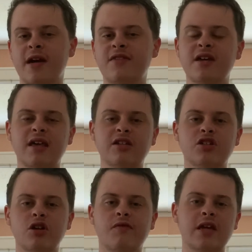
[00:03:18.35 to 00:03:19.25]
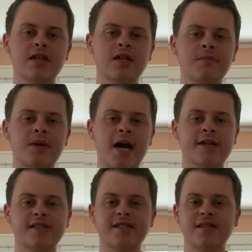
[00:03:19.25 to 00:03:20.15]
I think it should have ended back
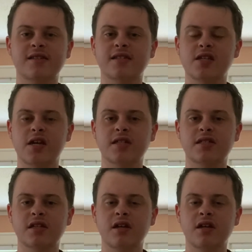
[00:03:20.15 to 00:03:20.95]
in season six,